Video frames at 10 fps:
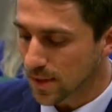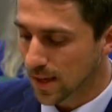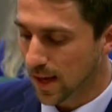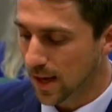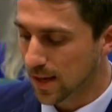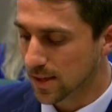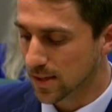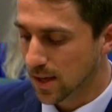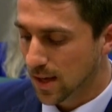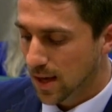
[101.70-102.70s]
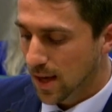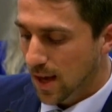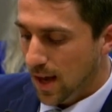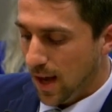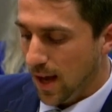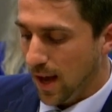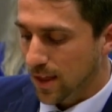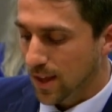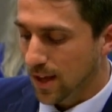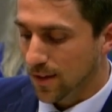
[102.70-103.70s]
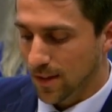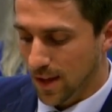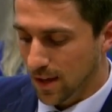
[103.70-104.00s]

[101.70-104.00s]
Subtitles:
And I think